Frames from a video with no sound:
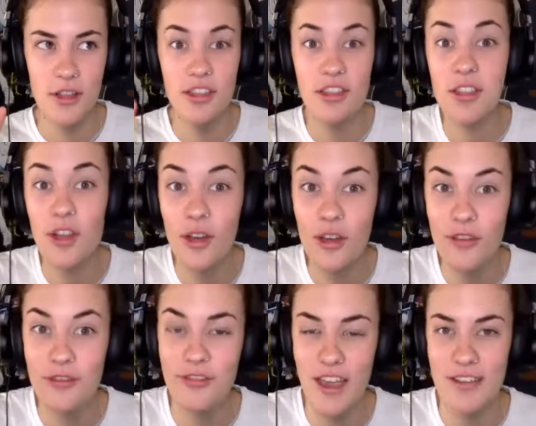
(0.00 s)

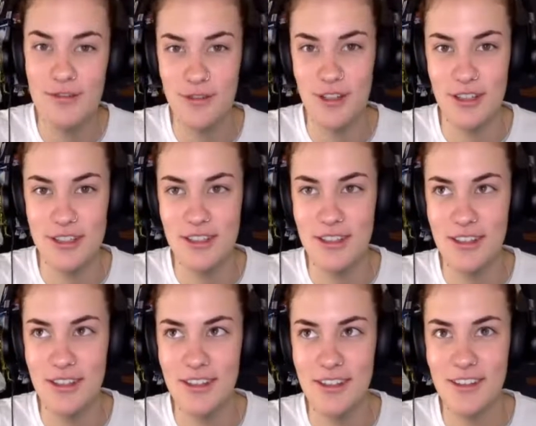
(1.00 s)
3rd favorite
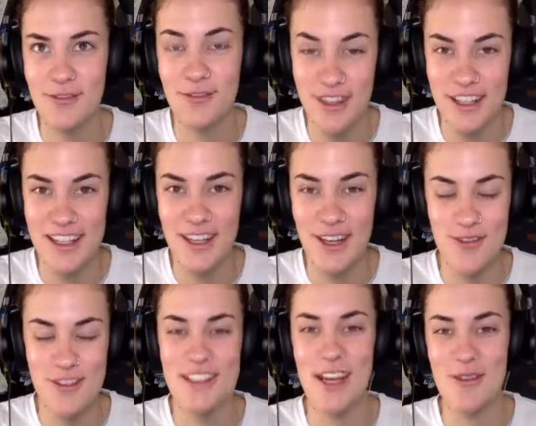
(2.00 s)
villain
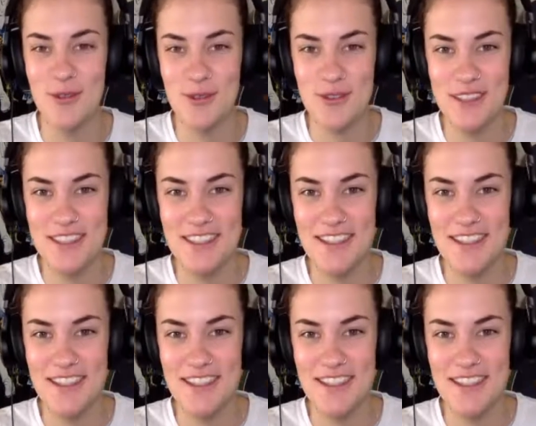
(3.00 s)
of Star Wars.